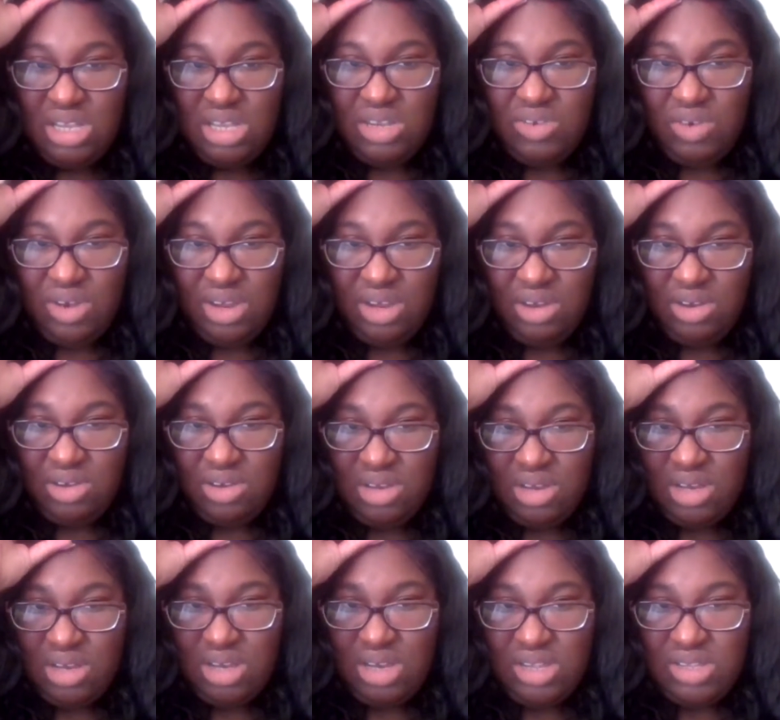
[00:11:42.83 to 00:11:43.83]
Look right here.
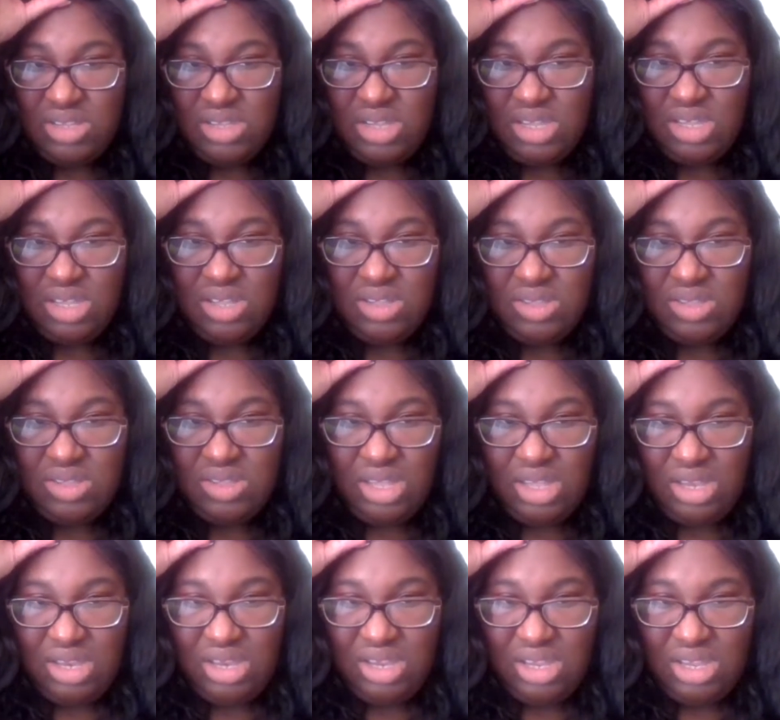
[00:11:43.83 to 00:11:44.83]
This is
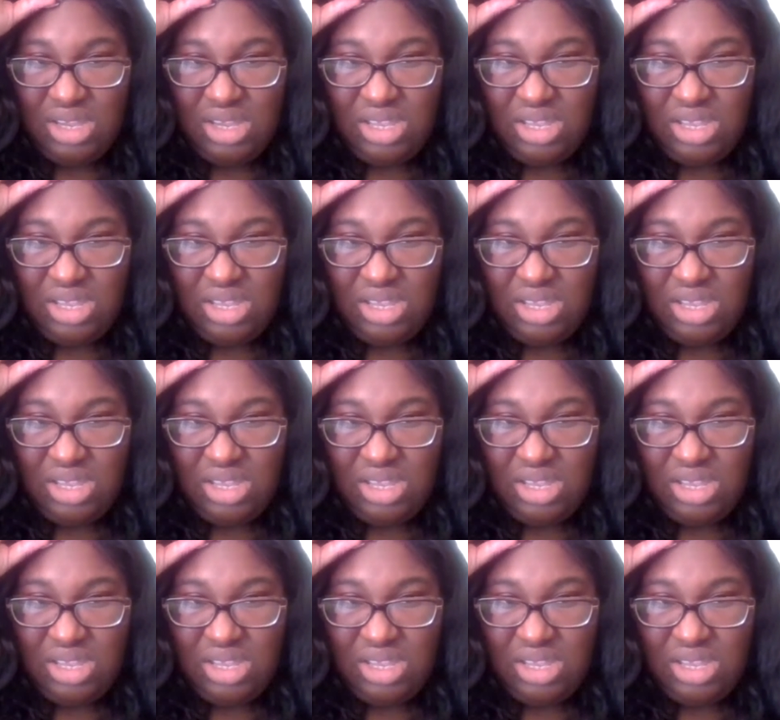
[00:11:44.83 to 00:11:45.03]
it.